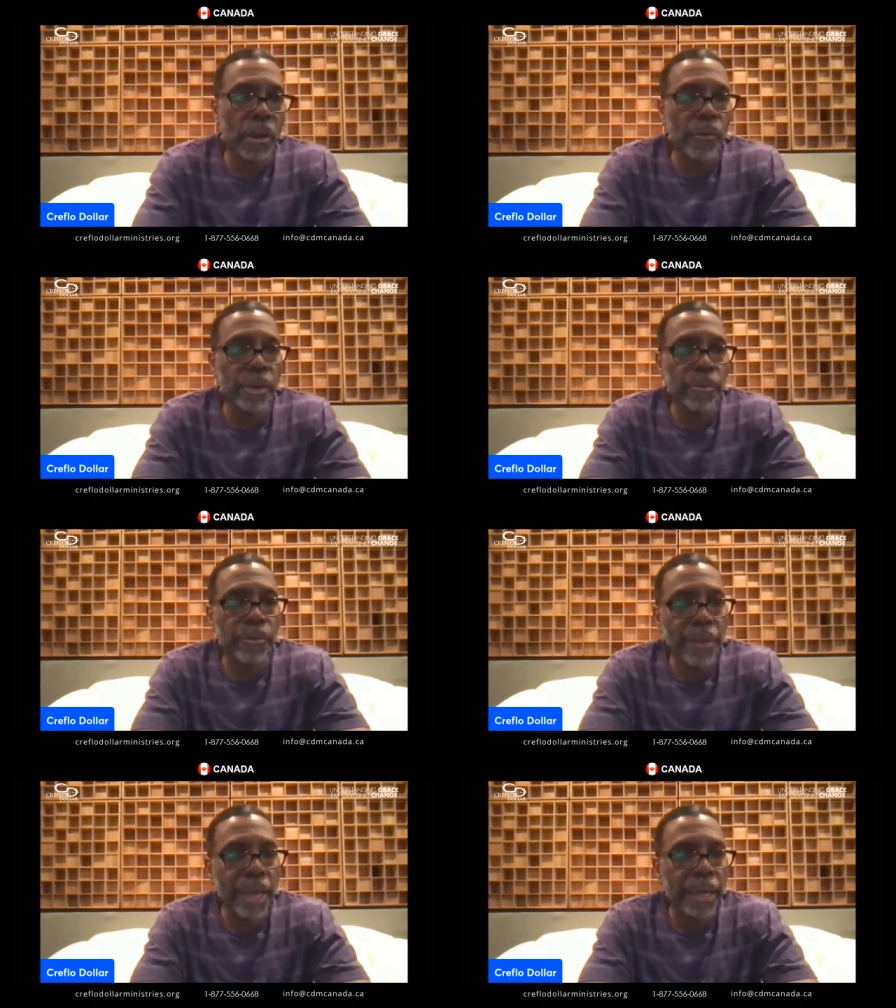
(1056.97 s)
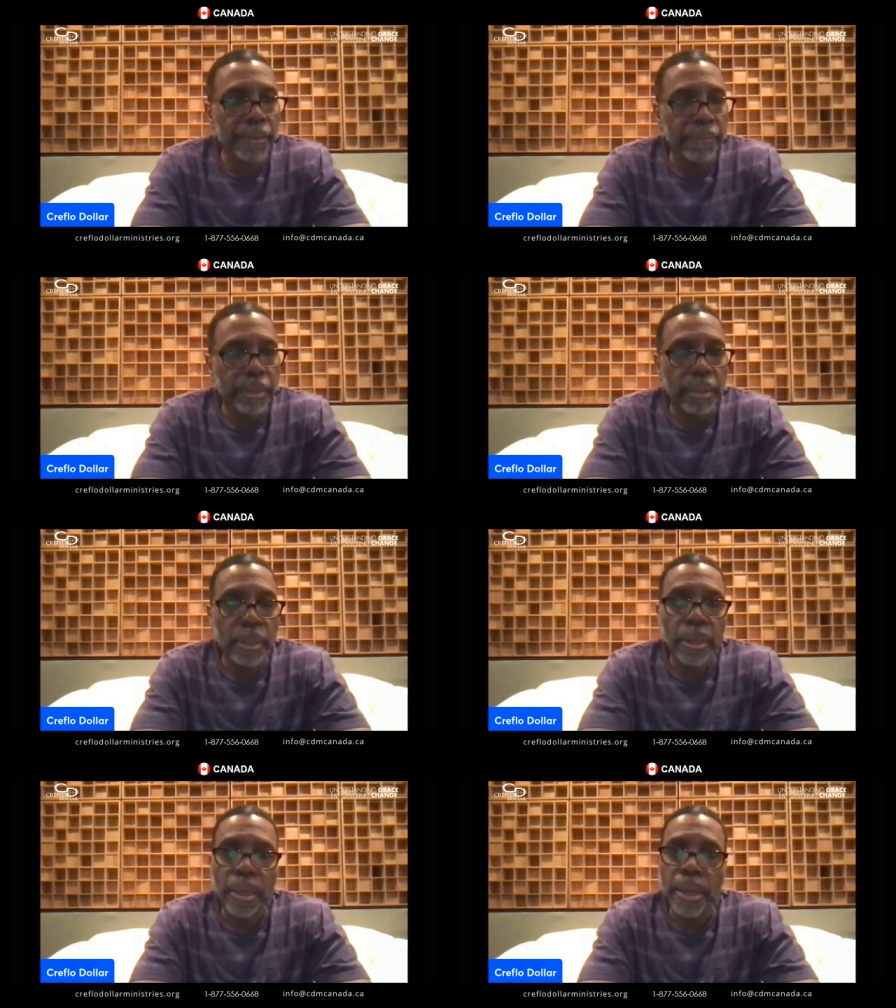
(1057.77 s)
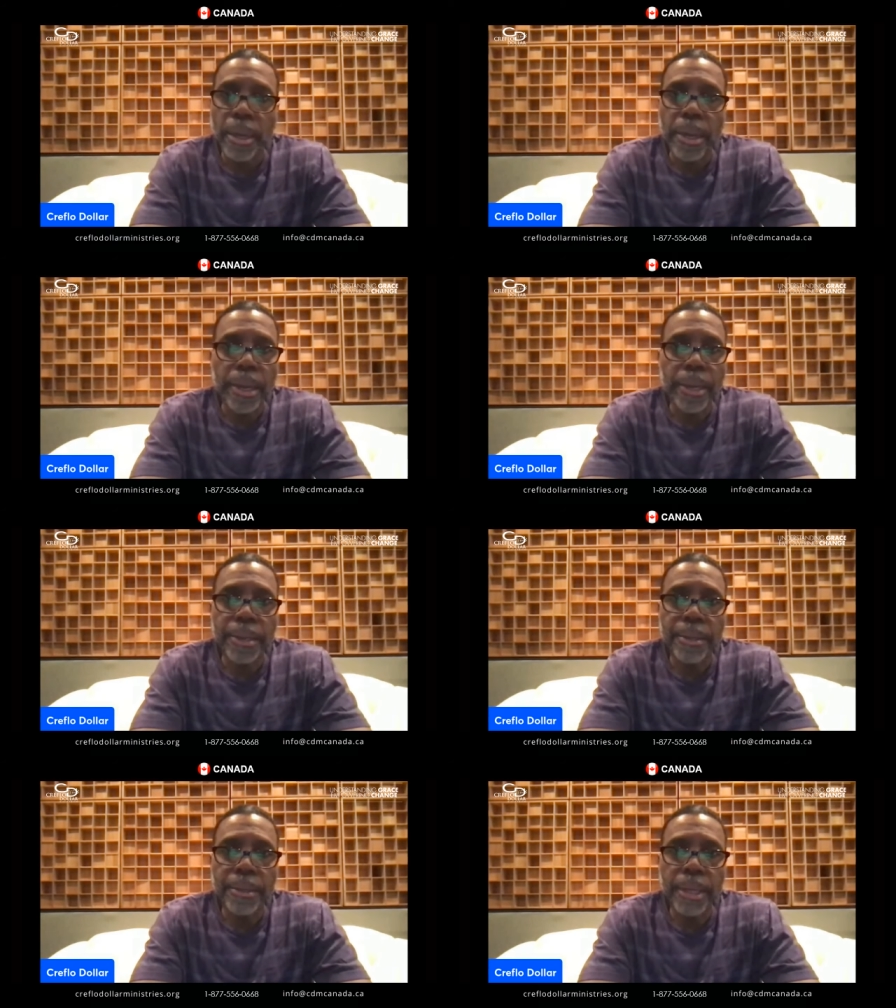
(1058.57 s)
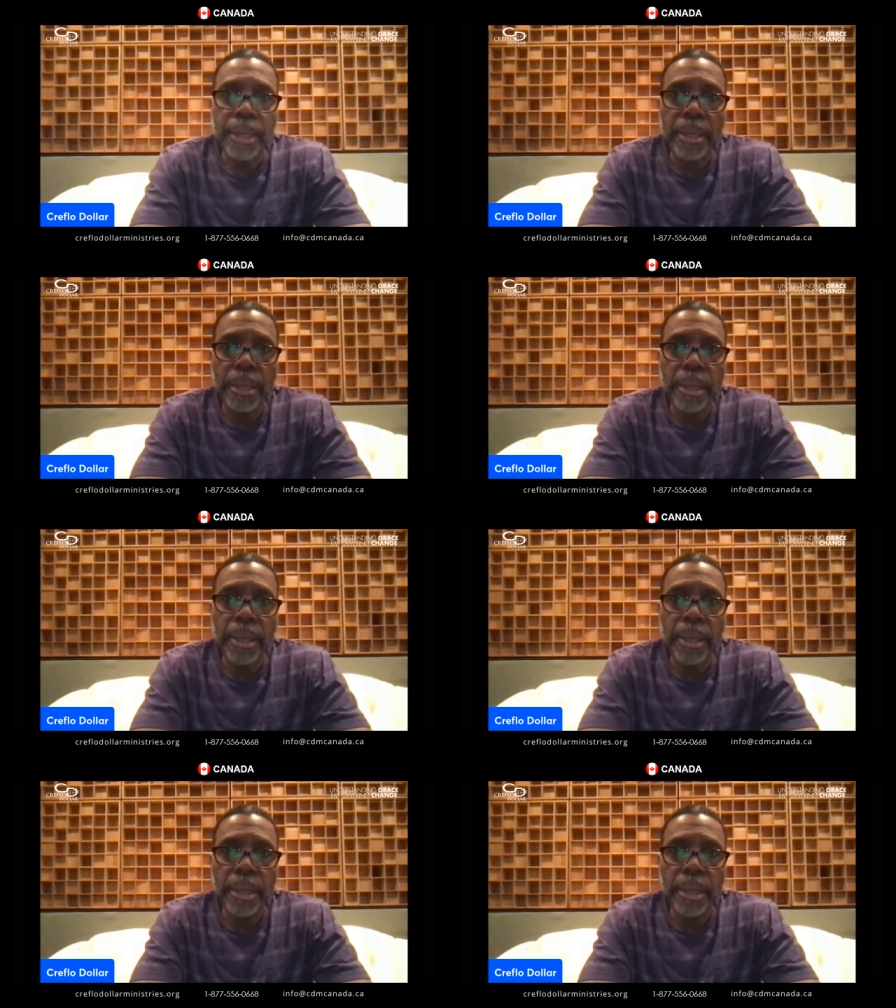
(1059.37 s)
already provided and and